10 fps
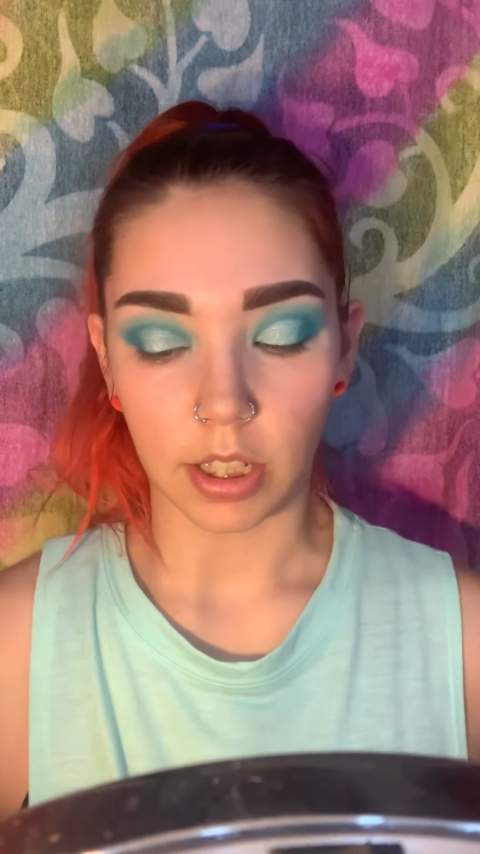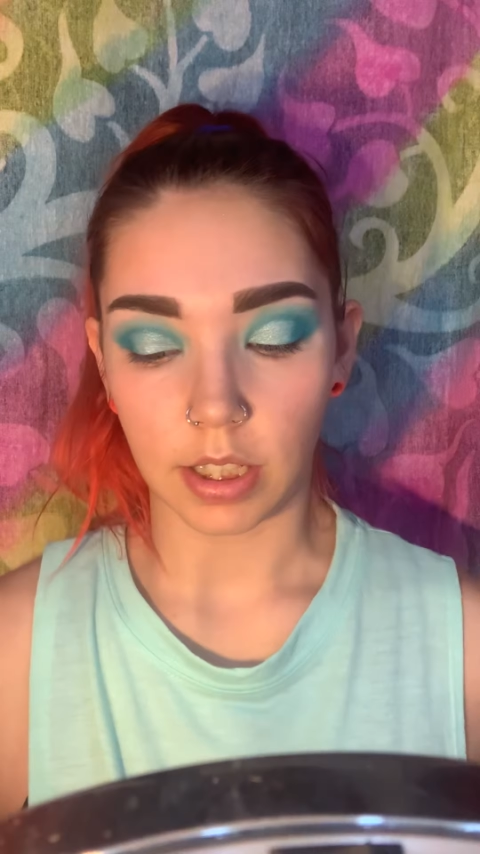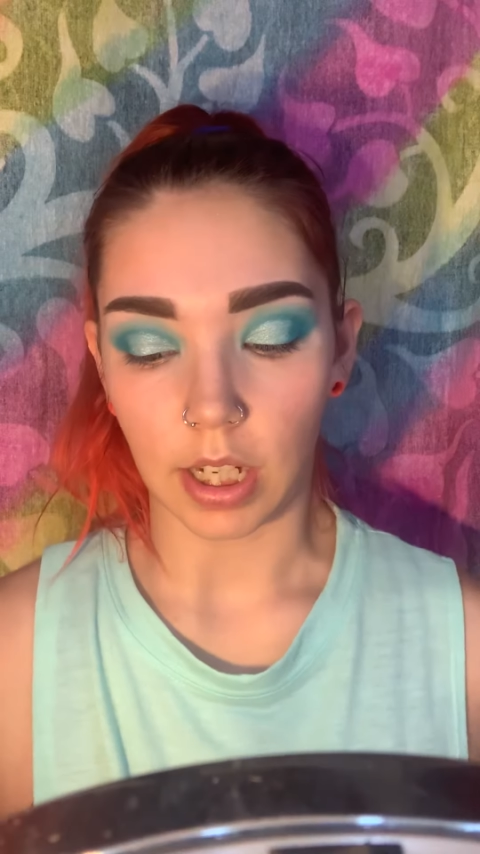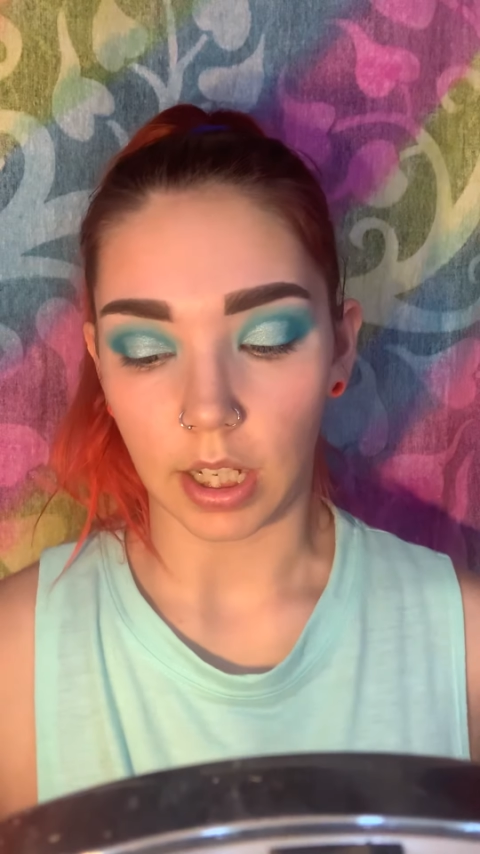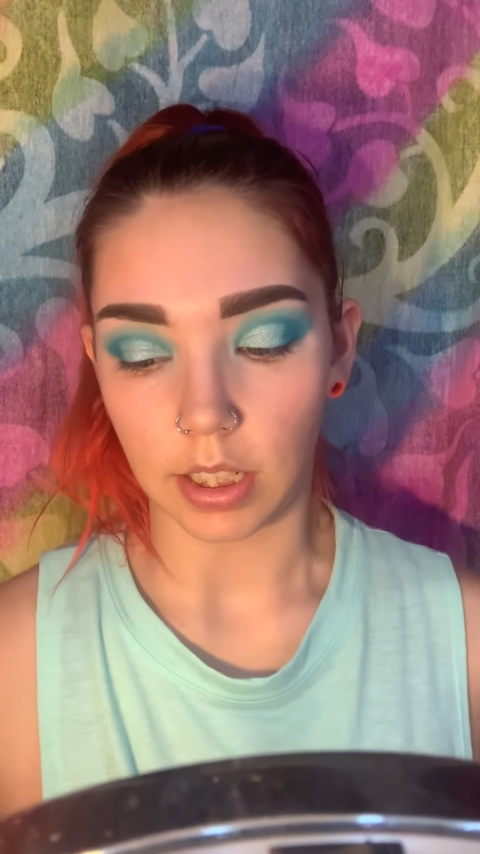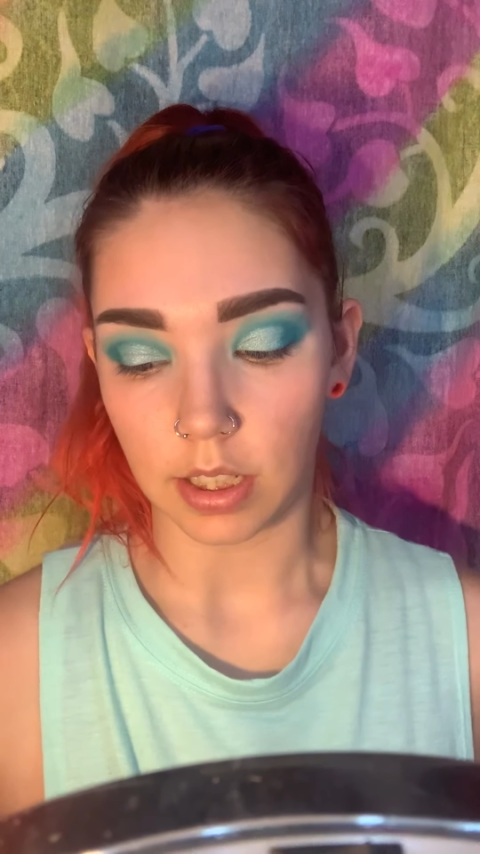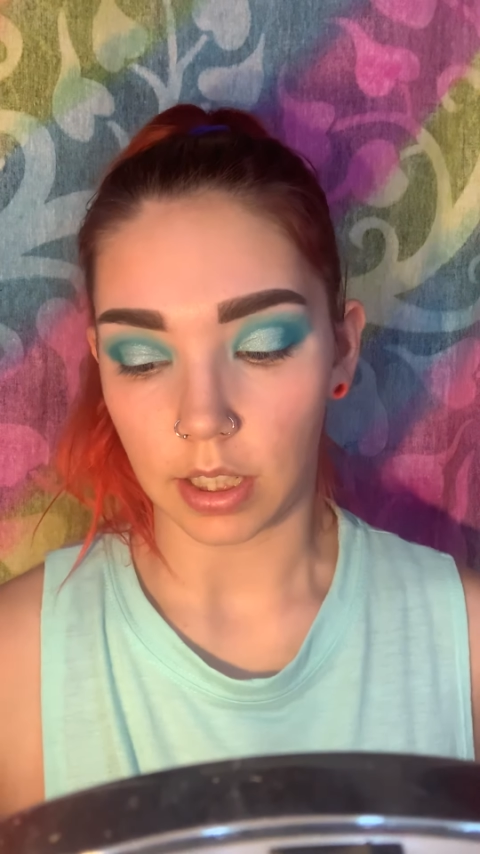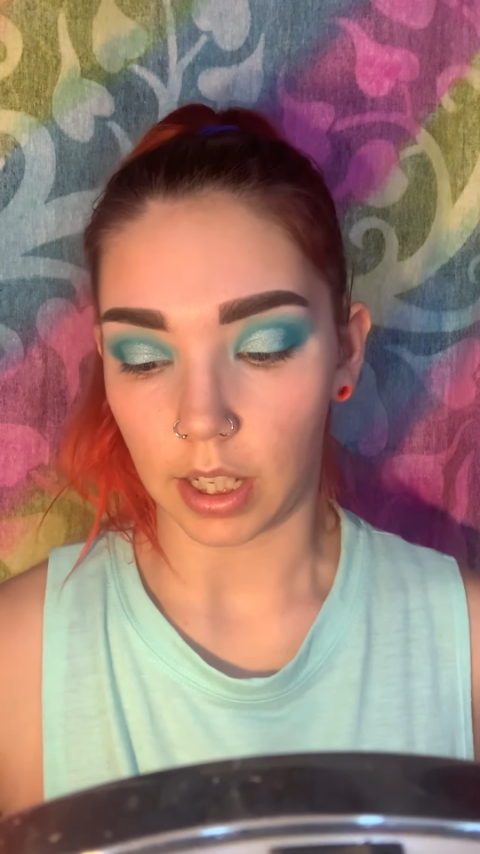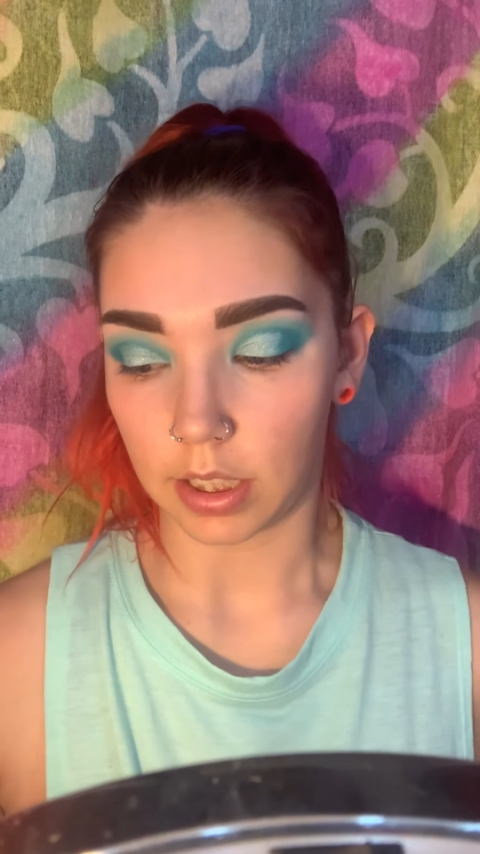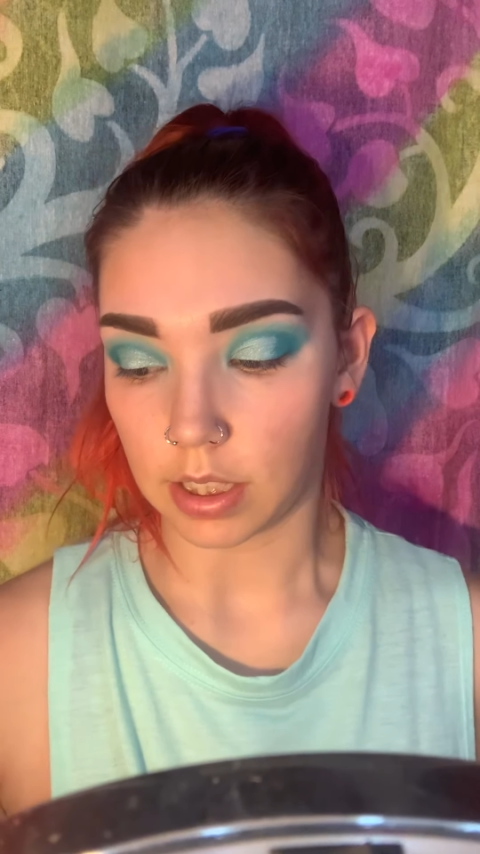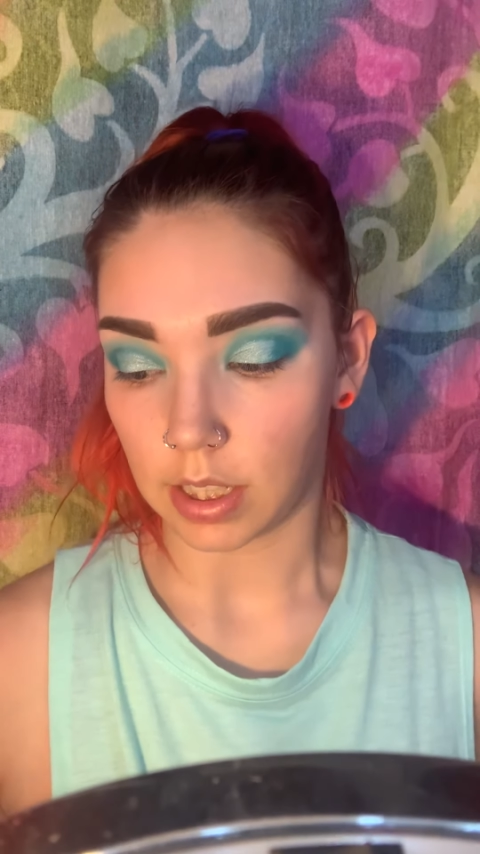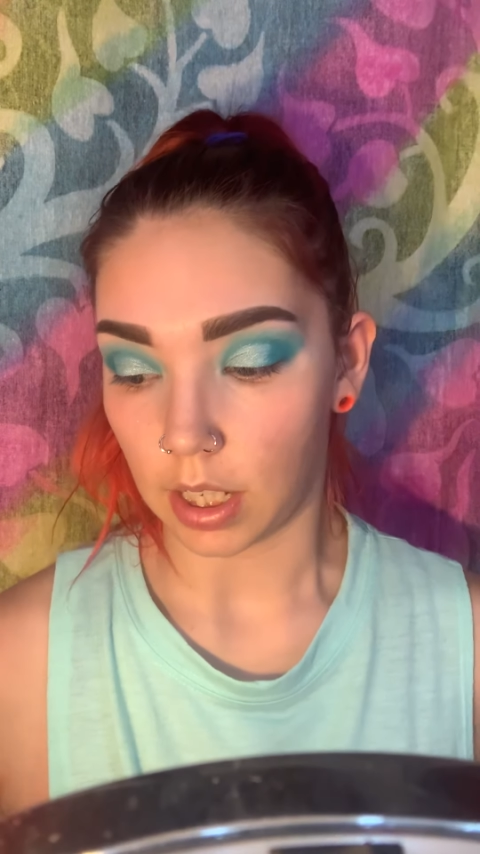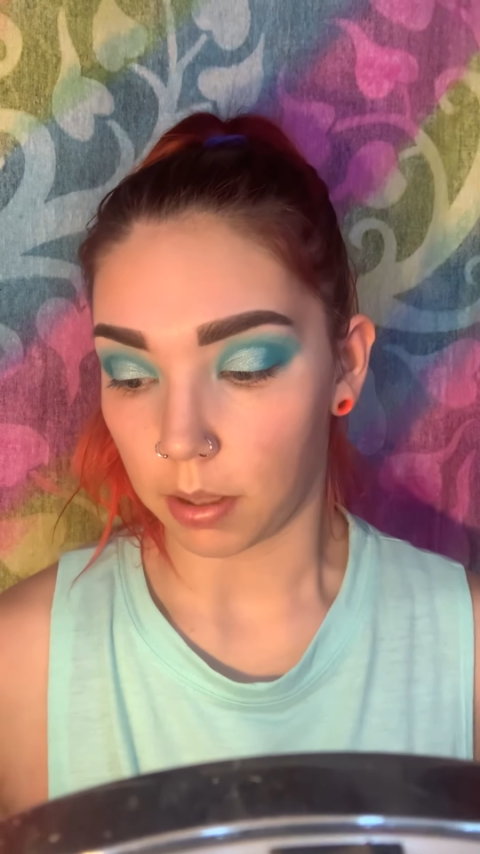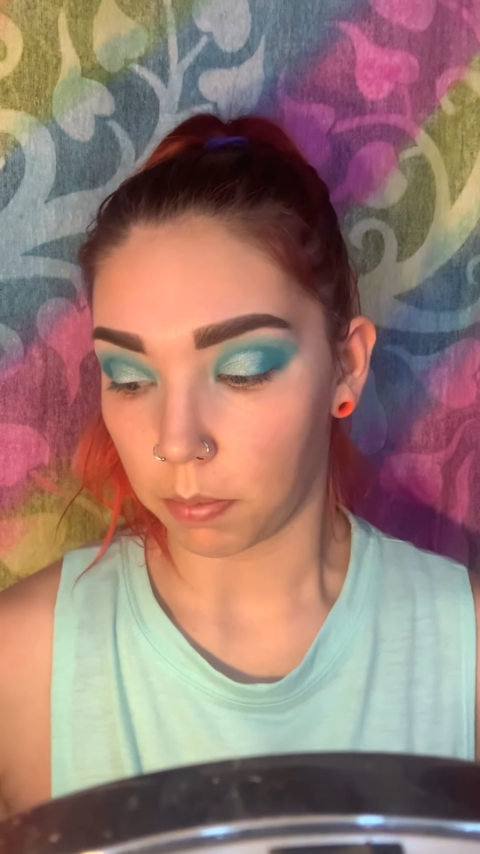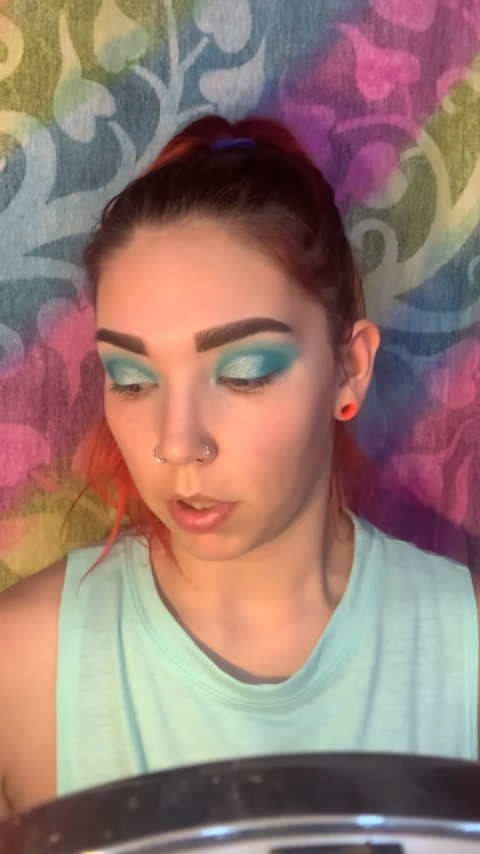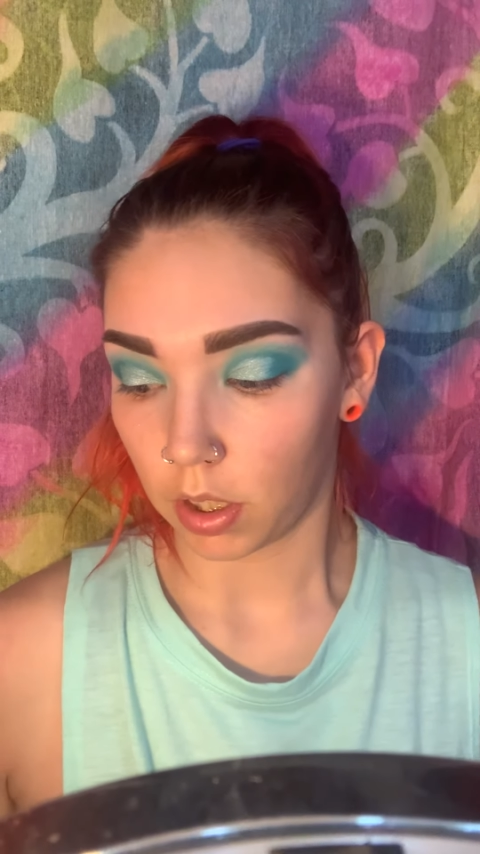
stay into like the same